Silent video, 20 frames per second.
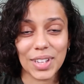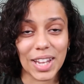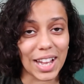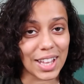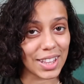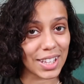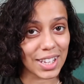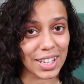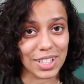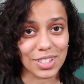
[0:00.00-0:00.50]
I
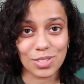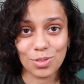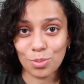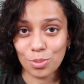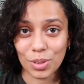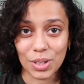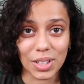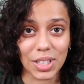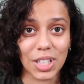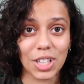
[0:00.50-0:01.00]
think it's
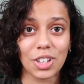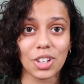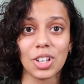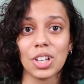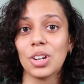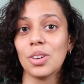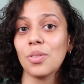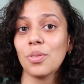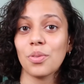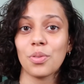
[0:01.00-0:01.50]
really
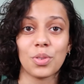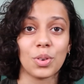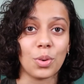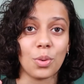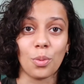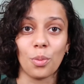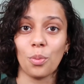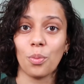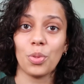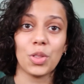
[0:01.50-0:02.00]
good
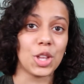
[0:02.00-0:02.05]
for